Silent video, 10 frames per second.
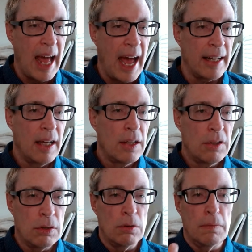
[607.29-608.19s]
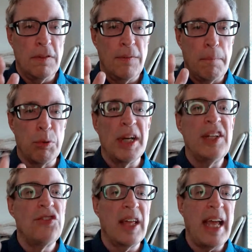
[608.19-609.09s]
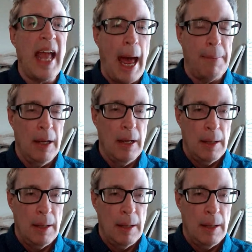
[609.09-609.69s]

debt to bridge the gap